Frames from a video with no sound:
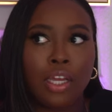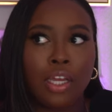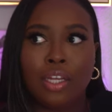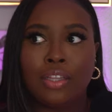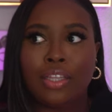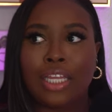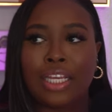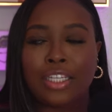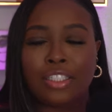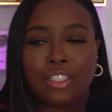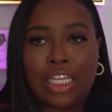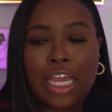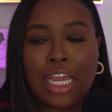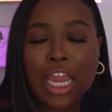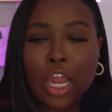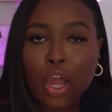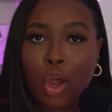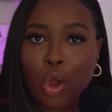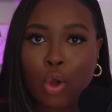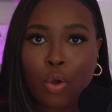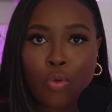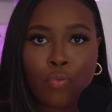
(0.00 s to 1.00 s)
They stayed
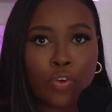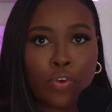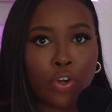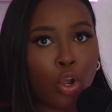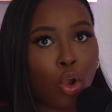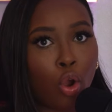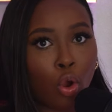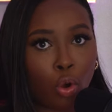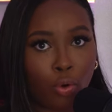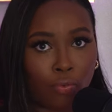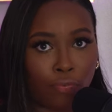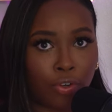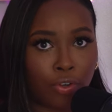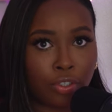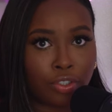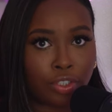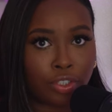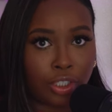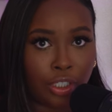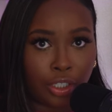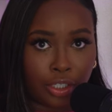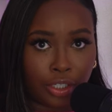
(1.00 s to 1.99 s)
home for the whole first
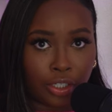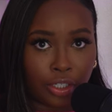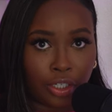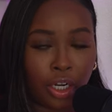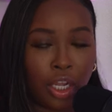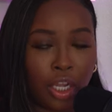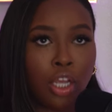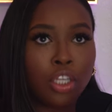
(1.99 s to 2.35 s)
year.